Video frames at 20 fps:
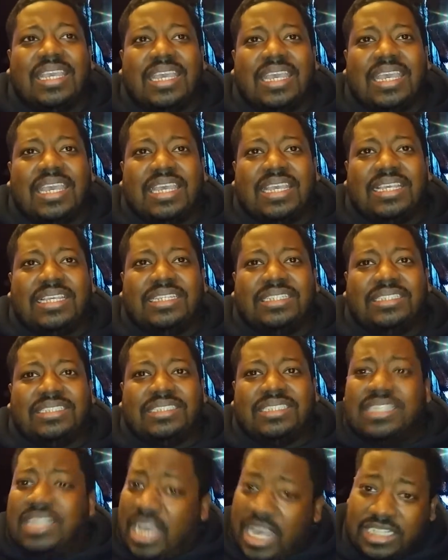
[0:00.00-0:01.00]

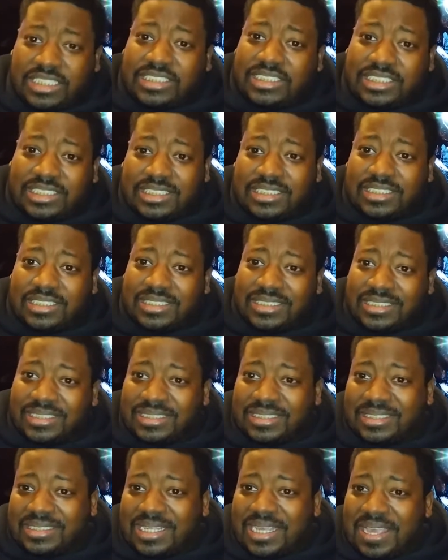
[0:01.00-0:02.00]
His nuts?
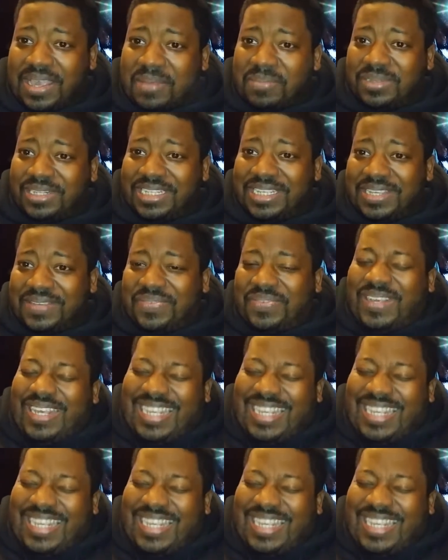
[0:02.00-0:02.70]
I believe.